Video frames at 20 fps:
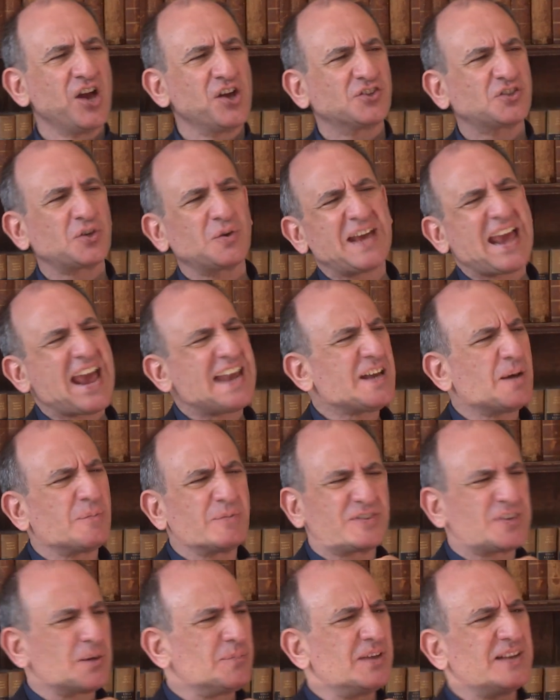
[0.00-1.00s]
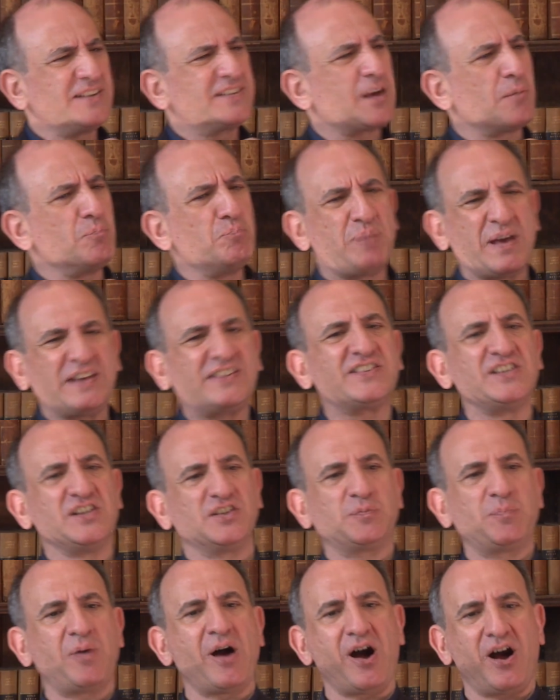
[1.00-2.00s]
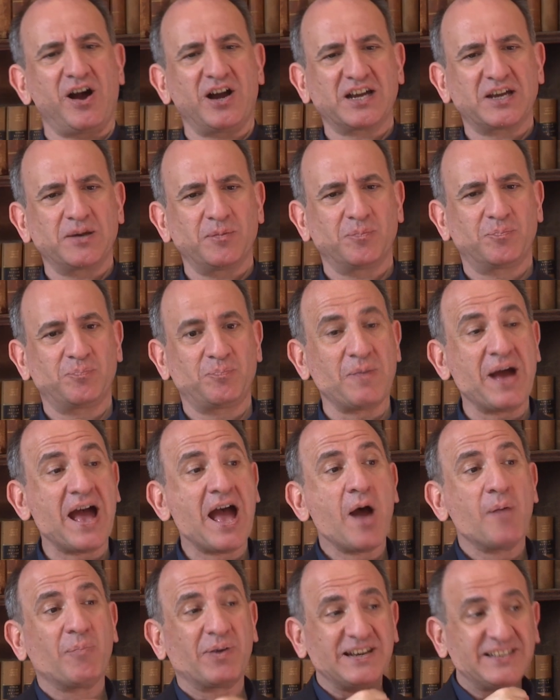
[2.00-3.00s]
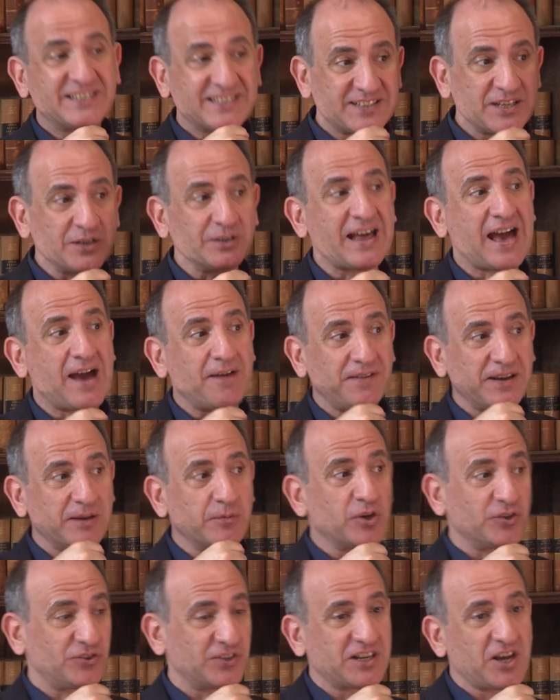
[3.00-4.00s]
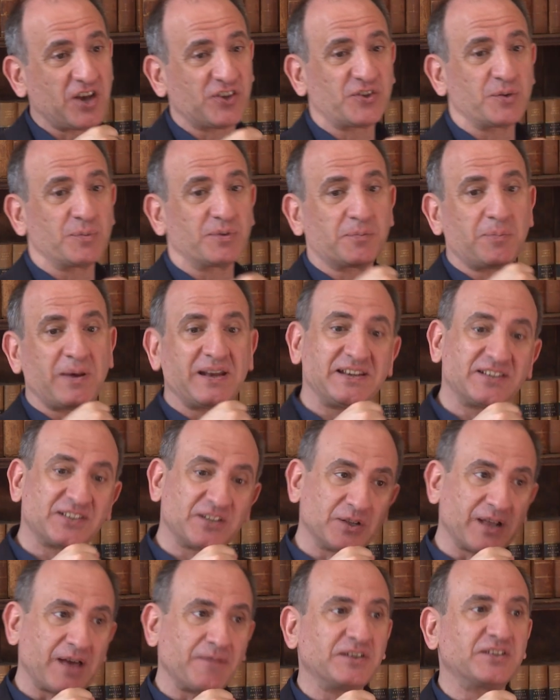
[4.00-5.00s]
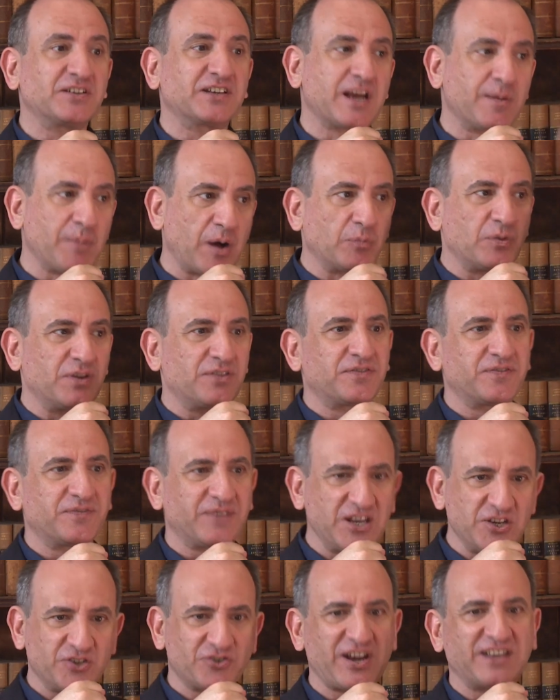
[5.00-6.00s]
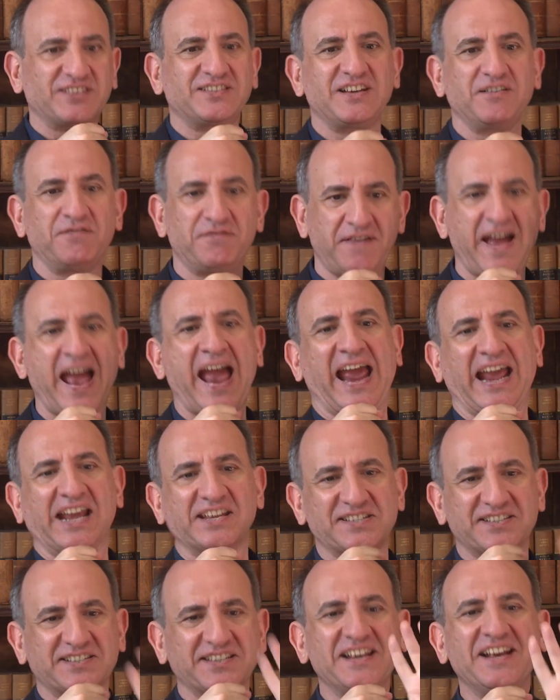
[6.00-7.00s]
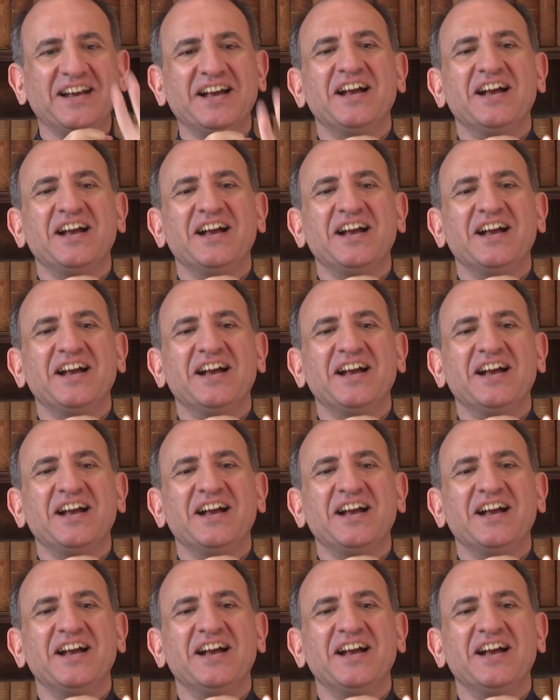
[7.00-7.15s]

So they end up some, in some business park But he's still having, because the customs appeal, he's still having to come up with interesting facts